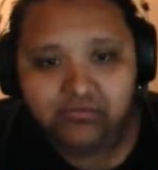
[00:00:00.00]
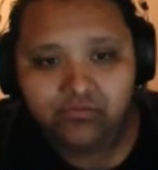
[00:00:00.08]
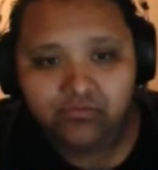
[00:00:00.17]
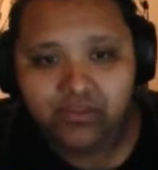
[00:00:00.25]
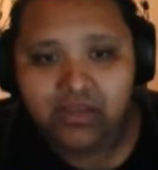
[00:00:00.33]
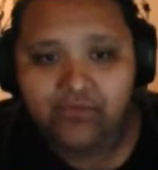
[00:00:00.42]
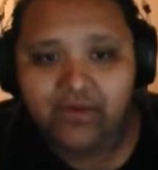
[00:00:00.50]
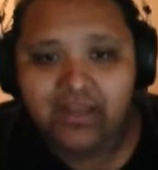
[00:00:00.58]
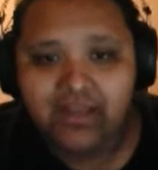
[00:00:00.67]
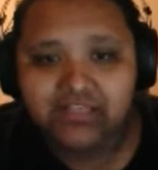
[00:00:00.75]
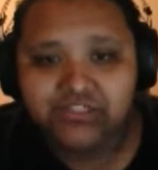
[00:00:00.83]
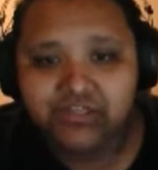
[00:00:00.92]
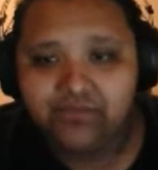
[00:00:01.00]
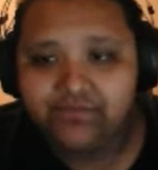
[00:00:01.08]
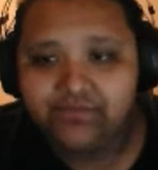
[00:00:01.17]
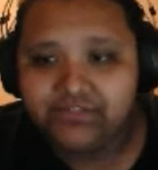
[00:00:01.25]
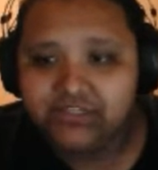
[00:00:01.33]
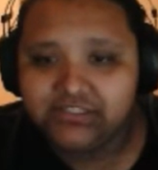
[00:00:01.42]
We got Red Axe Chief,
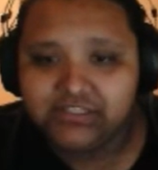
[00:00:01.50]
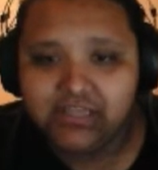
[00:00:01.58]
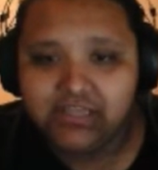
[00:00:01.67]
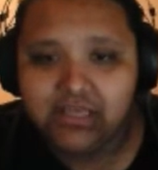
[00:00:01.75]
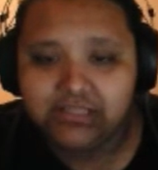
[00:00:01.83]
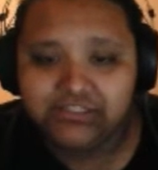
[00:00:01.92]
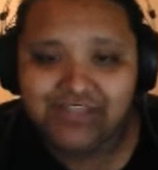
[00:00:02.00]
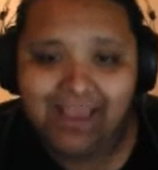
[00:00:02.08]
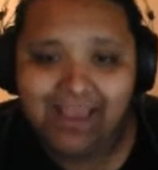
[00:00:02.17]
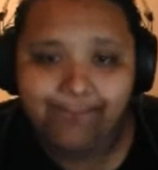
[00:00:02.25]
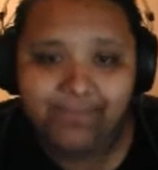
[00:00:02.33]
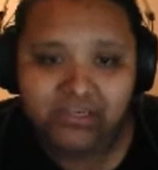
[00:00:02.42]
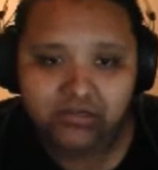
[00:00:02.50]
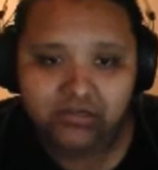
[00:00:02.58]
Tusk Champion.